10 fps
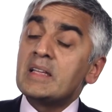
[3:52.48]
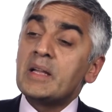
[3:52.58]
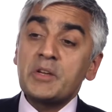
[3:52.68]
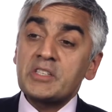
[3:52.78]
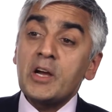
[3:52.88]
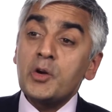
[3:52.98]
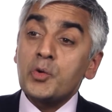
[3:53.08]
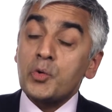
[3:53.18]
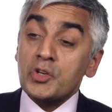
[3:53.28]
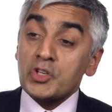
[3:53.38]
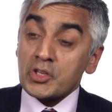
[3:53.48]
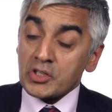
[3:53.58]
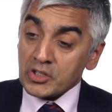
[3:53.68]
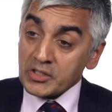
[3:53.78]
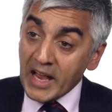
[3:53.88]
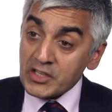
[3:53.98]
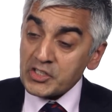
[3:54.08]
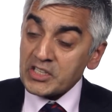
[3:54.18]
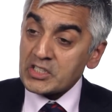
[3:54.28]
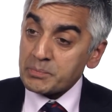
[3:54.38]
There is no
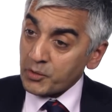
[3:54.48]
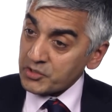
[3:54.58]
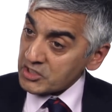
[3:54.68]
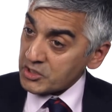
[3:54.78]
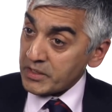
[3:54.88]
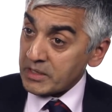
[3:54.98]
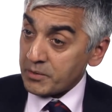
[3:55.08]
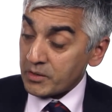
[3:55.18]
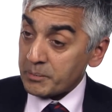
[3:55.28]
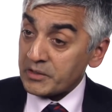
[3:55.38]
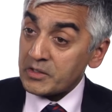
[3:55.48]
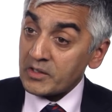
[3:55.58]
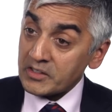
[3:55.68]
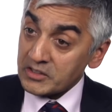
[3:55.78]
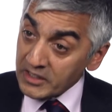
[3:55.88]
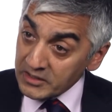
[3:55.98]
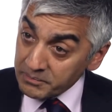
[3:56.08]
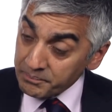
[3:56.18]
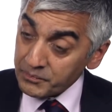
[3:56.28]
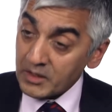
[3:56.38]
nationally sponsored screening program in the United
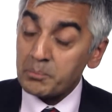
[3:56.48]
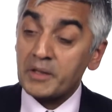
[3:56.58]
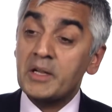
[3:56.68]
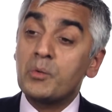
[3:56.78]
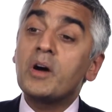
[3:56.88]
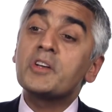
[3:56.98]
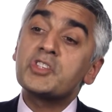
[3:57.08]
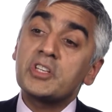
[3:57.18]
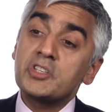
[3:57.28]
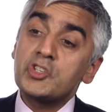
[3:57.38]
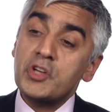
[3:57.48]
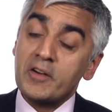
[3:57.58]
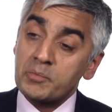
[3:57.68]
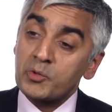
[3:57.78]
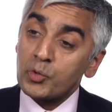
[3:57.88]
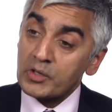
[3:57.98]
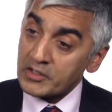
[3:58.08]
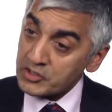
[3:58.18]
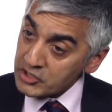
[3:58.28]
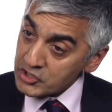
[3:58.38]
Kingdom, but there are certain charitable
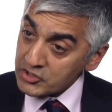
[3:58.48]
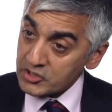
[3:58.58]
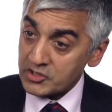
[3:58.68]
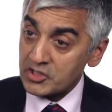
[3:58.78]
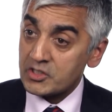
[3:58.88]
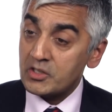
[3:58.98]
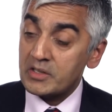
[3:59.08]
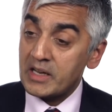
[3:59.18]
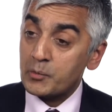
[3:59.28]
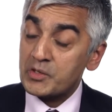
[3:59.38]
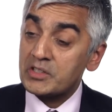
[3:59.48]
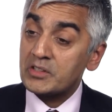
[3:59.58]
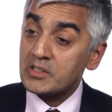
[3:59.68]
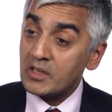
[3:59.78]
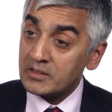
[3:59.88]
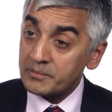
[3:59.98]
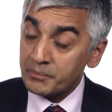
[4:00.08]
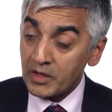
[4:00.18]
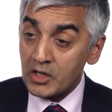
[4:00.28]
organizations, such as Cardiac Risk in the Young,